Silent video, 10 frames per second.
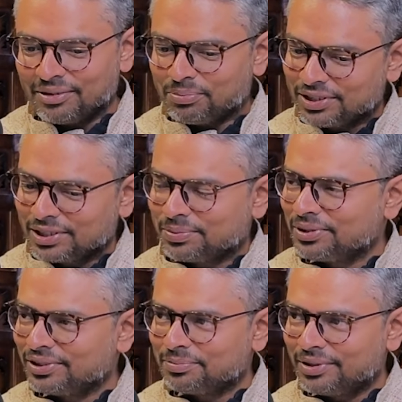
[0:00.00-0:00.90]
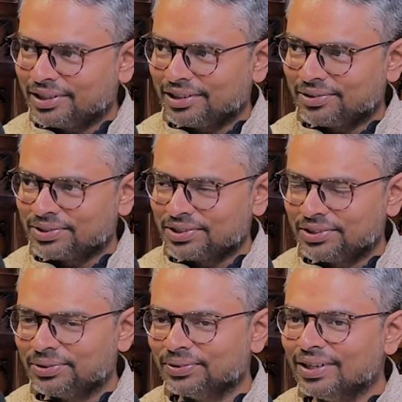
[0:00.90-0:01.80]
perception to that particular
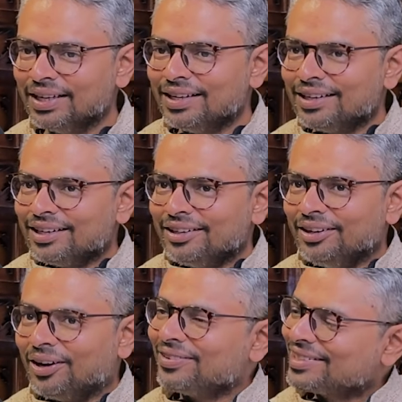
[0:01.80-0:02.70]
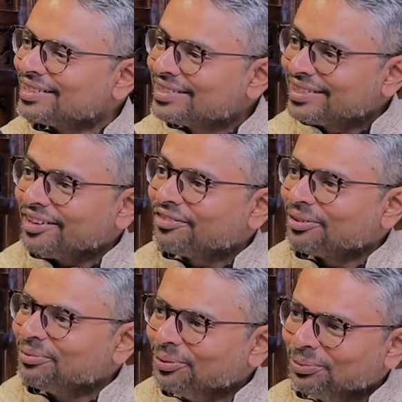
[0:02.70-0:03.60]
question too. Now is it safe
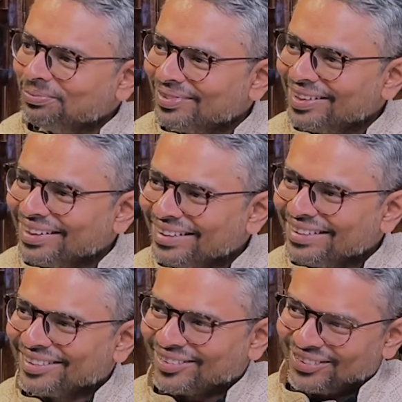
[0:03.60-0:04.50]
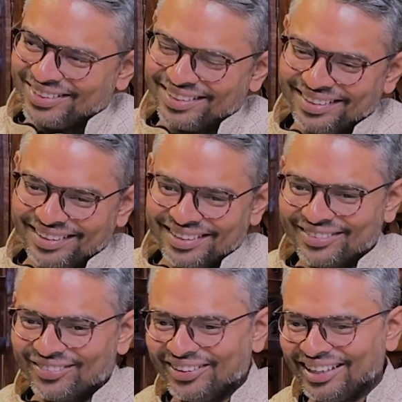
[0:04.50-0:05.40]
from whom is a question,
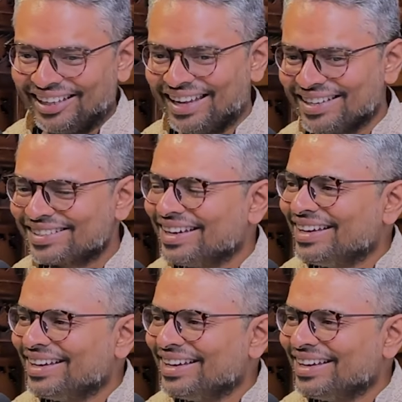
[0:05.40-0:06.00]
is what I'll ask.